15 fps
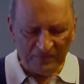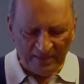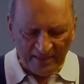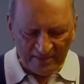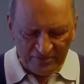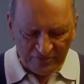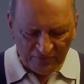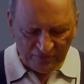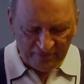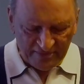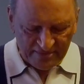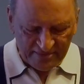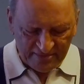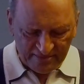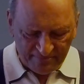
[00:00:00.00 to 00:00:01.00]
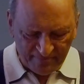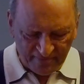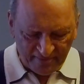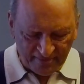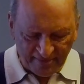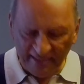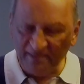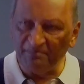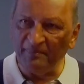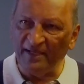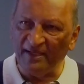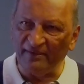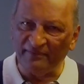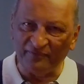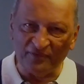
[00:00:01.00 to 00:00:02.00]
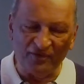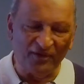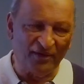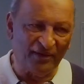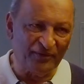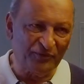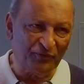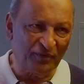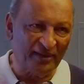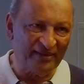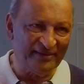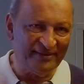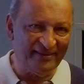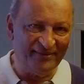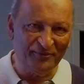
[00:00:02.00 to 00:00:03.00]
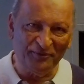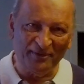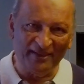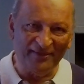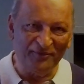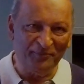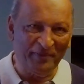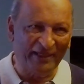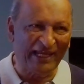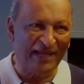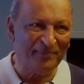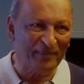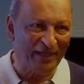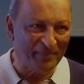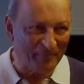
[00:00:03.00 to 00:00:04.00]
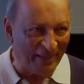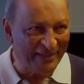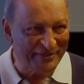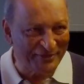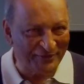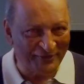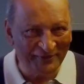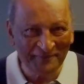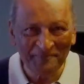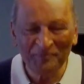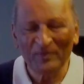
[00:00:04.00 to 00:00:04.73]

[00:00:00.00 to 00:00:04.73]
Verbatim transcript: And so this great man of God who, I, who, I, who became my mentor